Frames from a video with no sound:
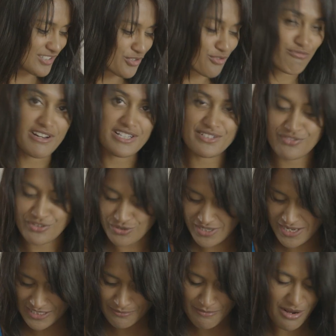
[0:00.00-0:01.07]
you're ready for your
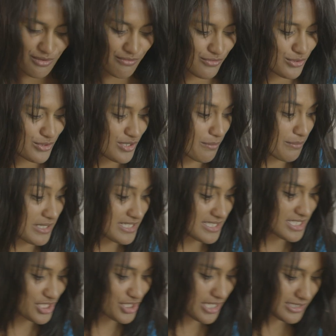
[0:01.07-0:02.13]
next mouthful. So I'm going to
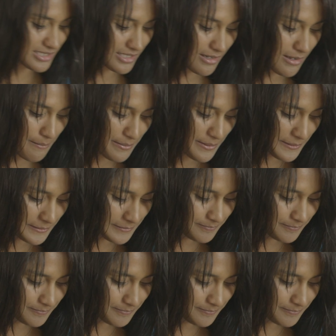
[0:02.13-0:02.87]
dish that up.